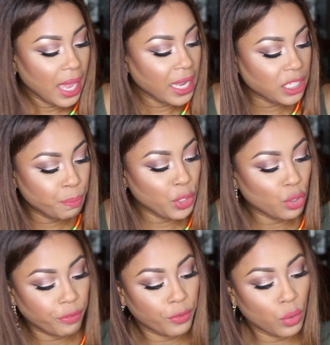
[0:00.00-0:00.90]
It's
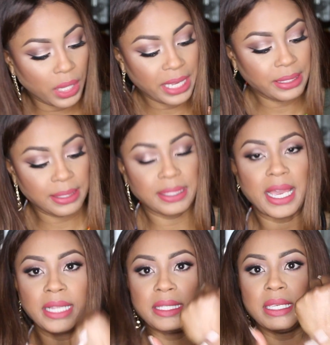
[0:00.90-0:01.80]
beautiful, it's
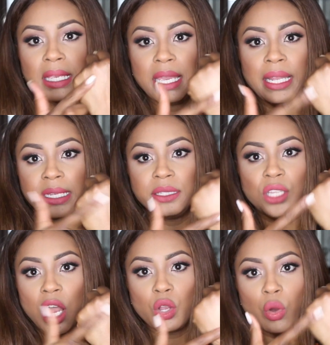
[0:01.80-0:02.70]
set, it is
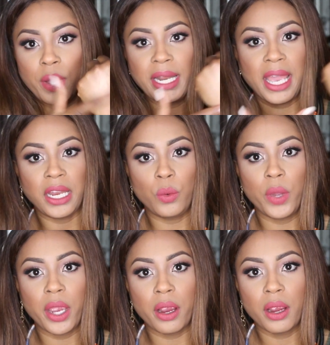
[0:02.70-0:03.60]
not going
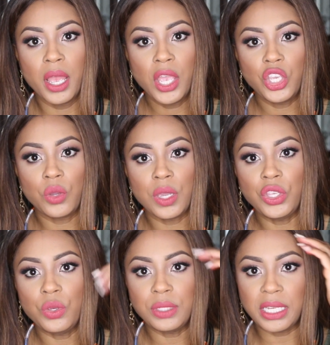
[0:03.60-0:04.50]
anywhere. You
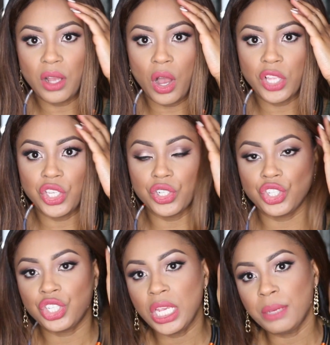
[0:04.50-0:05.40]
can use it on your
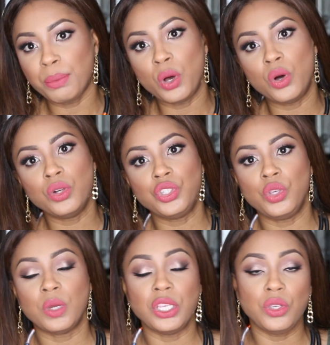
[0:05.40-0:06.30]
cheekbones,
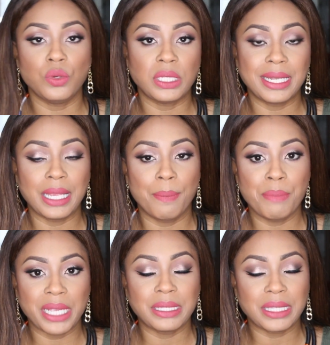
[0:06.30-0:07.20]
you can use it
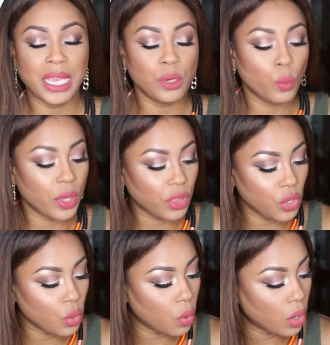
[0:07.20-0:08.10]
mixed in with
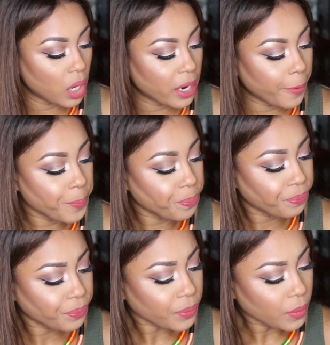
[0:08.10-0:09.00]
your
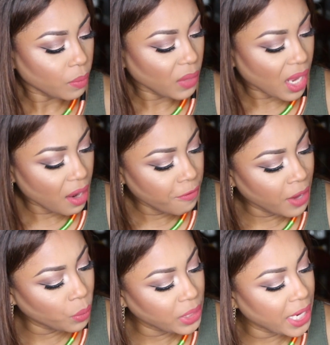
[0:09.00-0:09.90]

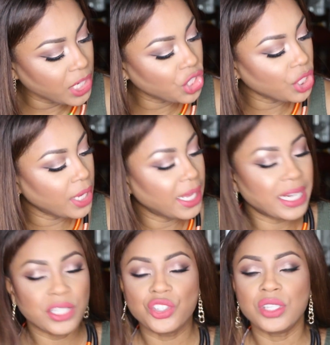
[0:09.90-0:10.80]
foundation,
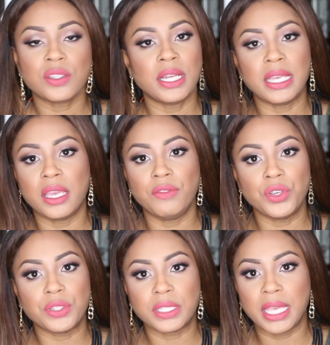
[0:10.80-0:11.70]
and it's just gonna give
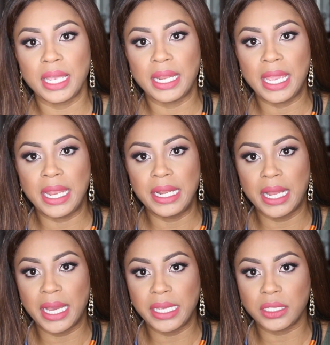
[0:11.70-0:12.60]
your skin a
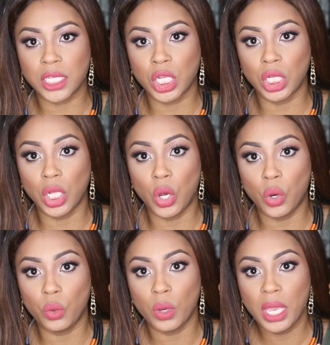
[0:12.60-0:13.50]
nice
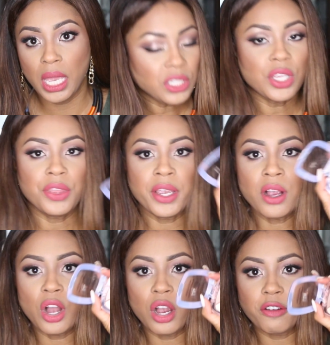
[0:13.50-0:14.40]
glow. So
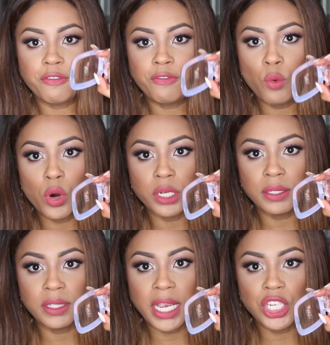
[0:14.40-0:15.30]
there are four
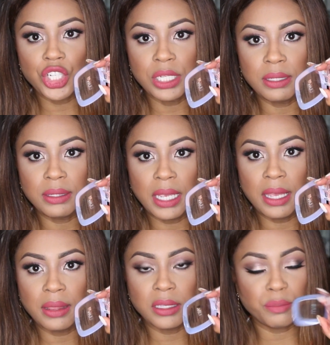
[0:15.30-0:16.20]
sections
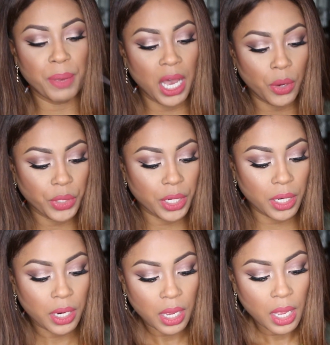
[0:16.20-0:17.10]
in this
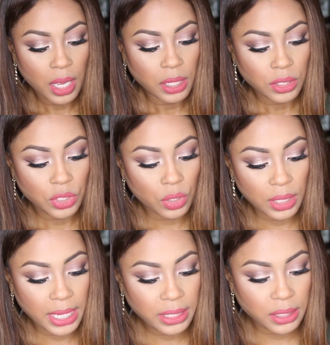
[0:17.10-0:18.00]
powder. So
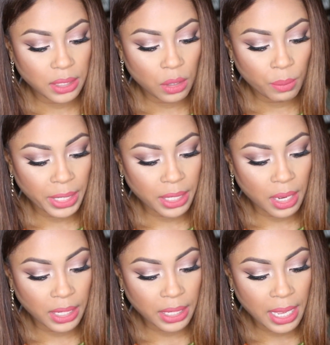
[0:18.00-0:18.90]
let's, oh my
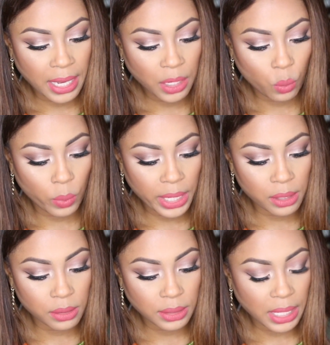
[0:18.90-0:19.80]
God, it kind of
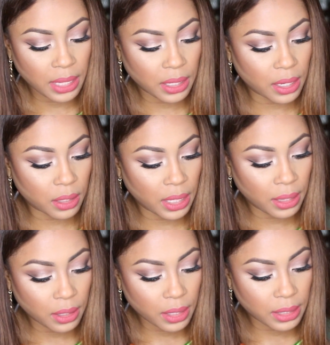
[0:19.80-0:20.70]
wiggles in
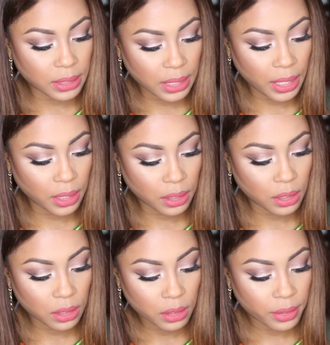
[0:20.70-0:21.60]
the
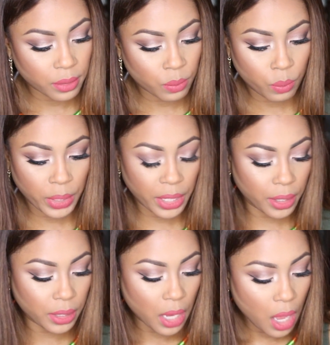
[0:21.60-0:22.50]
container,
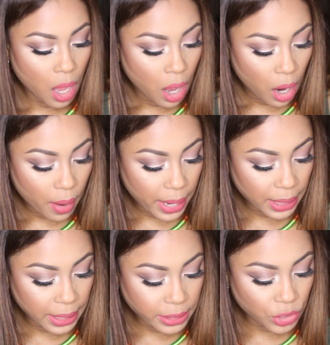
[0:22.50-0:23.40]
weird. All
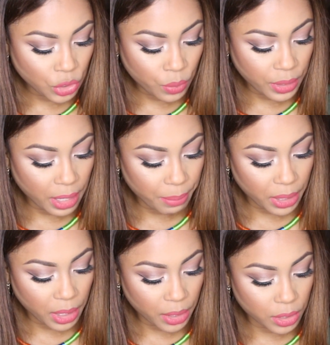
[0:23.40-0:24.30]
right, let's do them
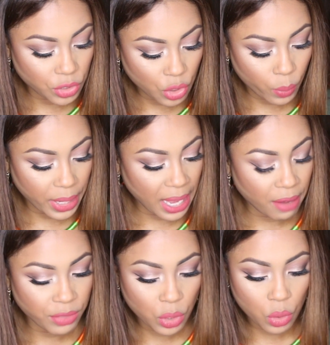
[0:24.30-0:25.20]
here. So we
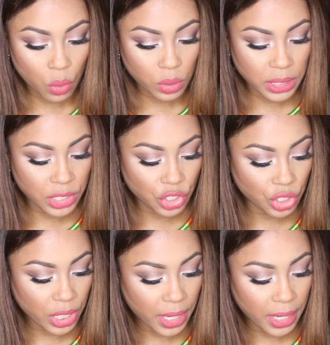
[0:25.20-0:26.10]
have the golden
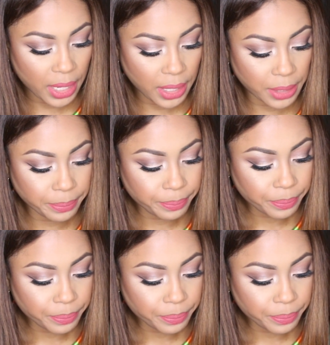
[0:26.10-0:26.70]
shade,